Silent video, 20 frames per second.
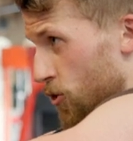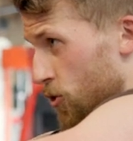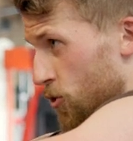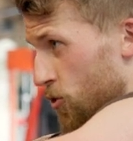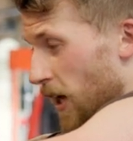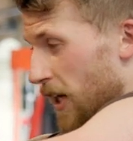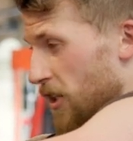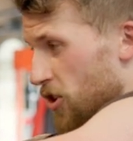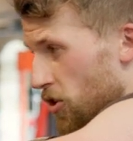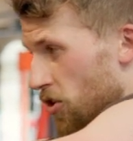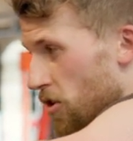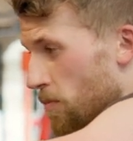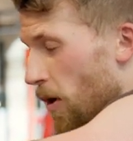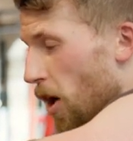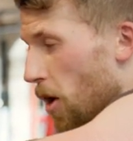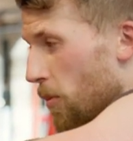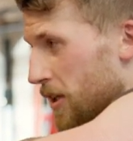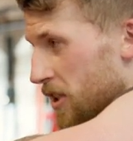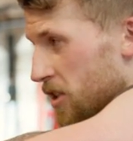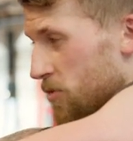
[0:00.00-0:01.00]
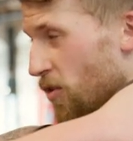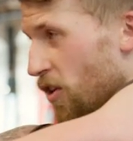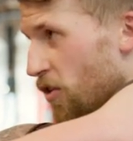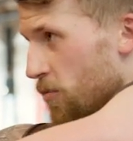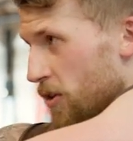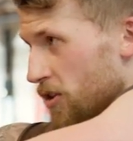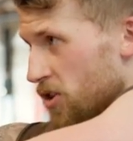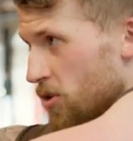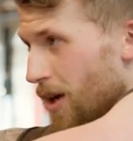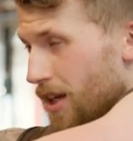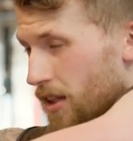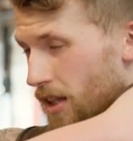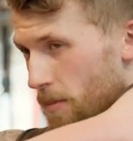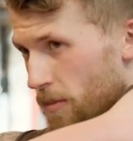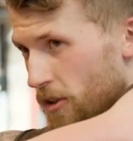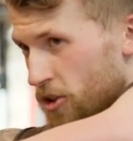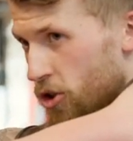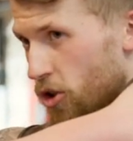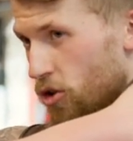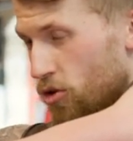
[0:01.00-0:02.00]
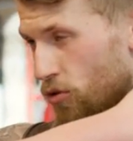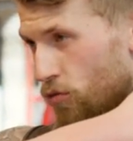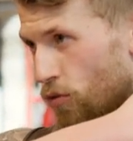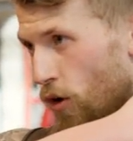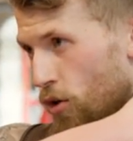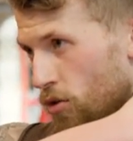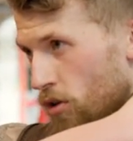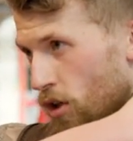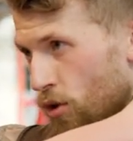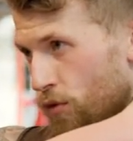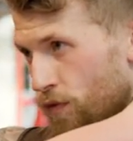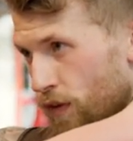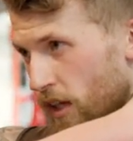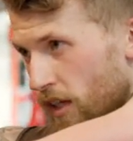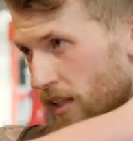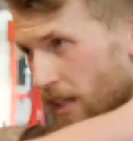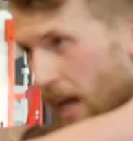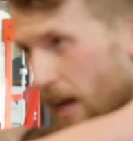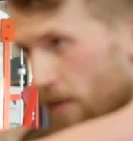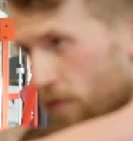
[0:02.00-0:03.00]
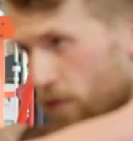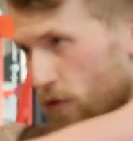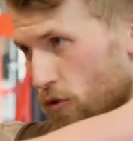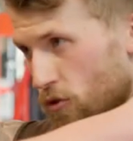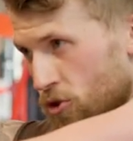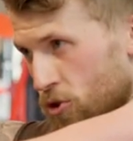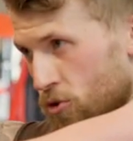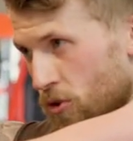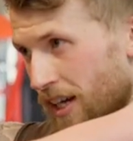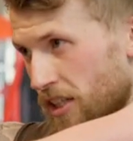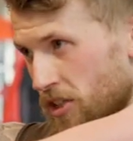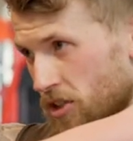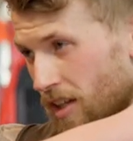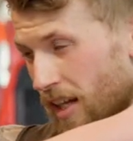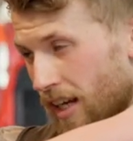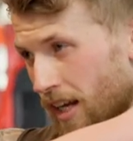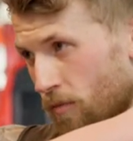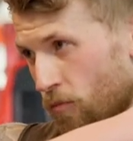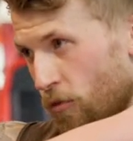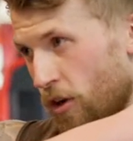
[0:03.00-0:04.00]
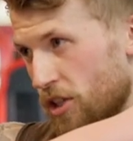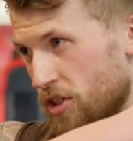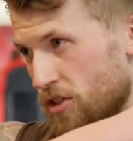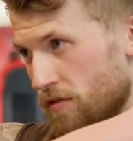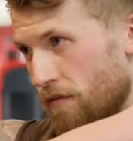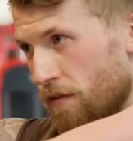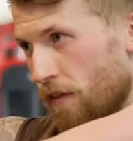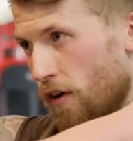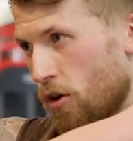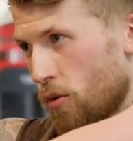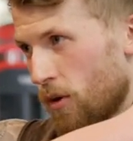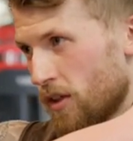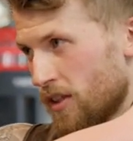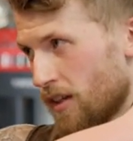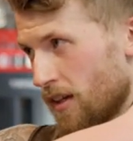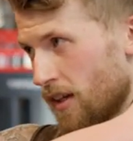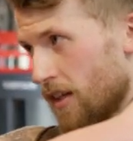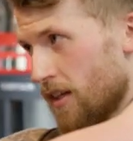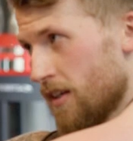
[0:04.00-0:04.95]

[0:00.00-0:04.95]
stretch on the bottom of this movement, so I'll let my shoulder roll over, get a full stretch like I'm reaching forward,